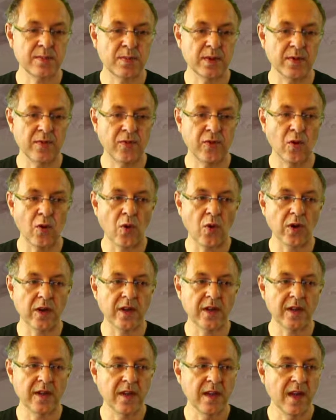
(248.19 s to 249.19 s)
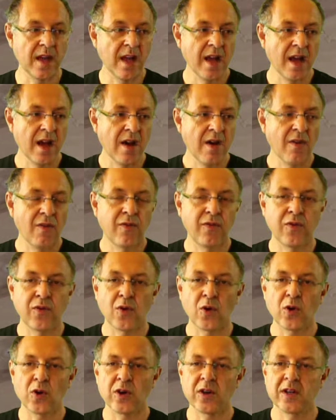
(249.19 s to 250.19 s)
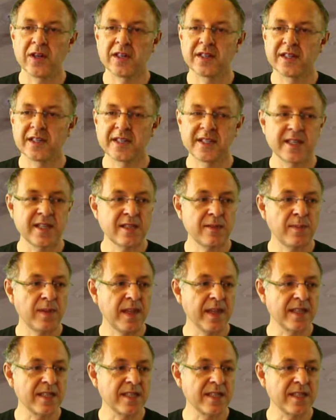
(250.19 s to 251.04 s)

before for the display.